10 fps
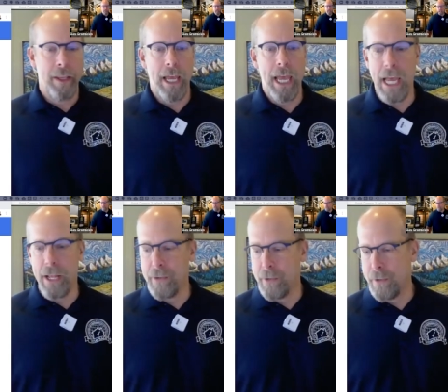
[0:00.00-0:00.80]

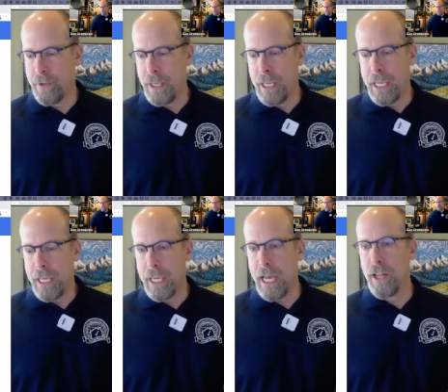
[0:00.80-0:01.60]
And
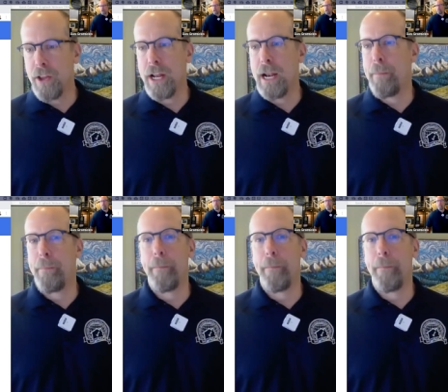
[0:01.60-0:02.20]
you got to learn how to